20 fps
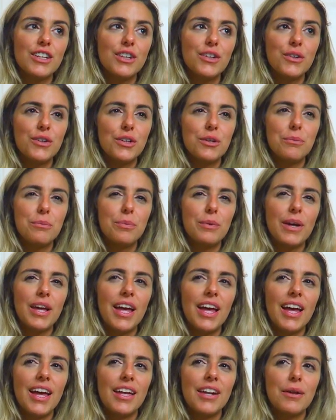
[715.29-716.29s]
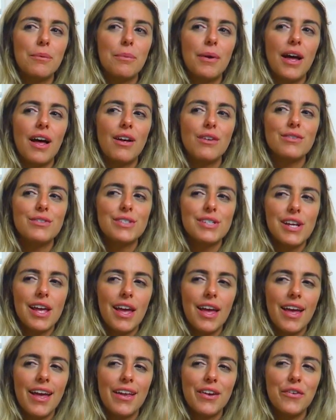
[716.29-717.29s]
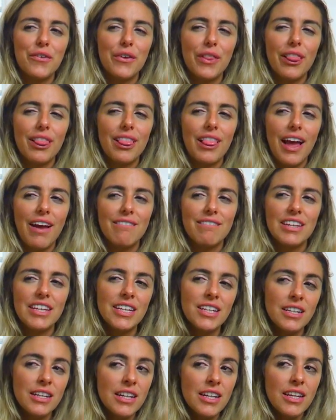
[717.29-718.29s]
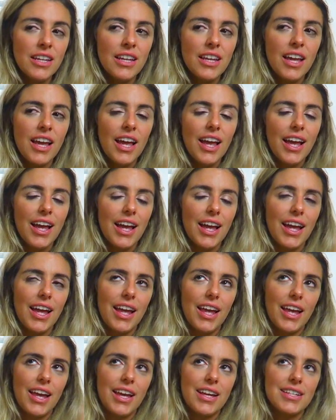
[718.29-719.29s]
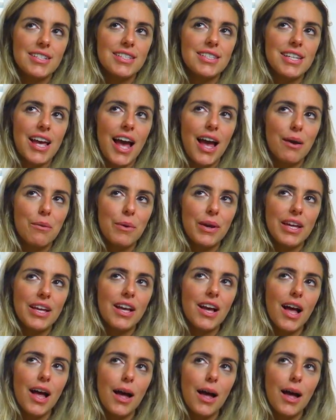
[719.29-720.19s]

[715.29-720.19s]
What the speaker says: go to bed about 10 or 11, and I wake